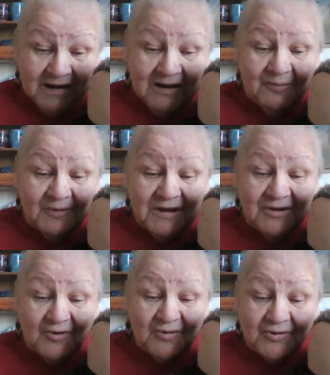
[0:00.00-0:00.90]
If we
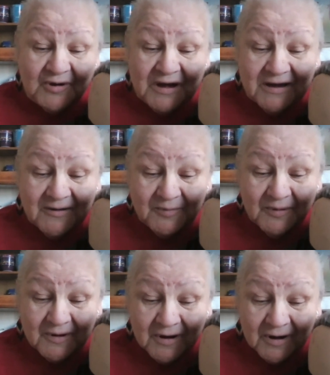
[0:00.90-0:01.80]
don't grieve,
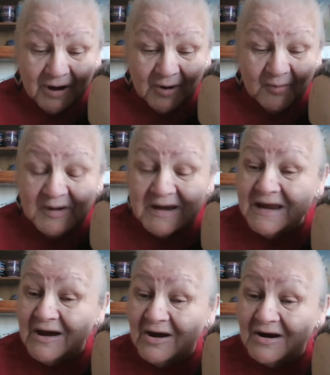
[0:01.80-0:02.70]

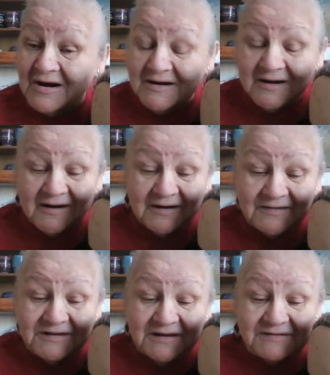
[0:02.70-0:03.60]
we are
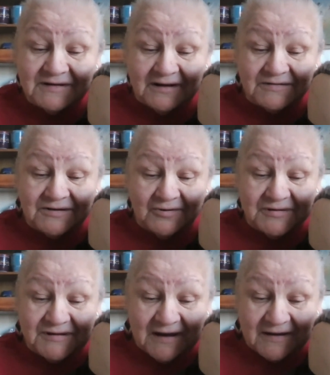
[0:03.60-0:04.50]

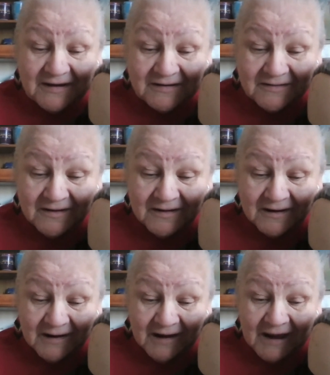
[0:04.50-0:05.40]
disassociated.
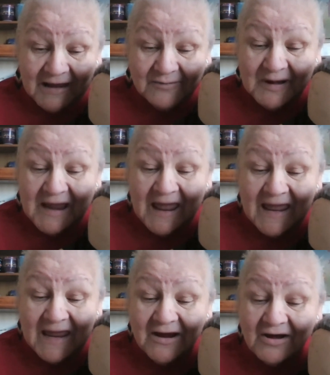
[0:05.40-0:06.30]
And we
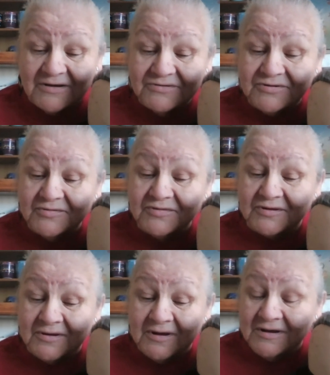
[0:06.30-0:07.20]
hang on to
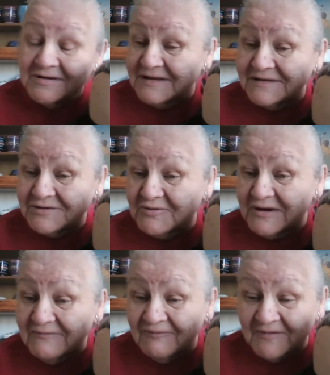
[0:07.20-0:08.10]
this
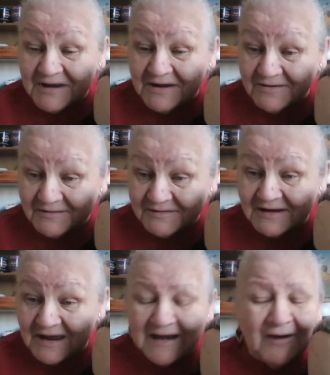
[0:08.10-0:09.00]
grief for years.
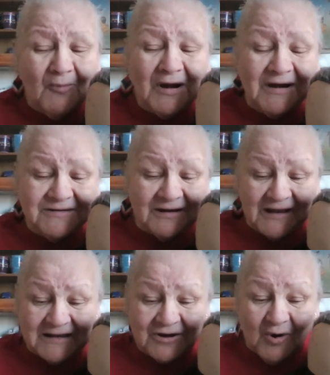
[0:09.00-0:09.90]
And I wanted to
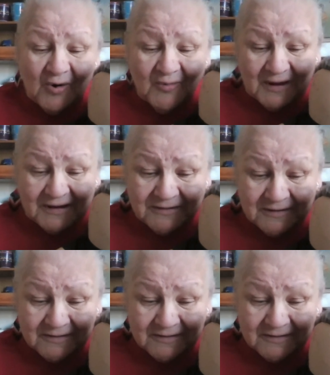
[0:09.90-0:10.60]
let go of it.